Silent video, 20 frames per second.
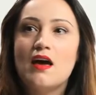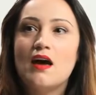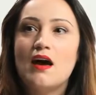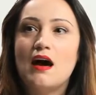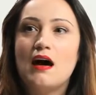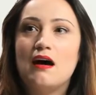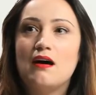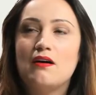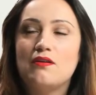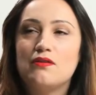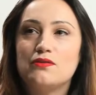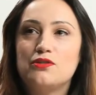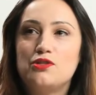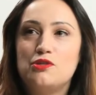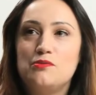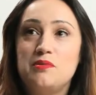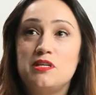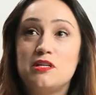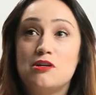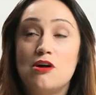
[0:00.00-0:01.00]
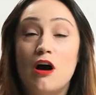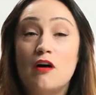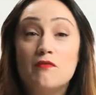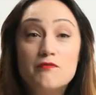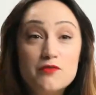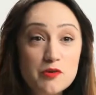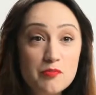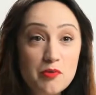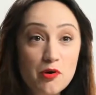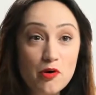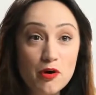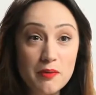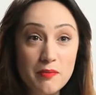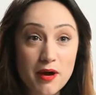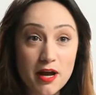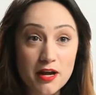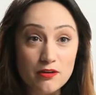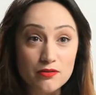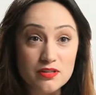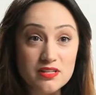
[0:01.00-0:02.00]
how to be comfortable in my own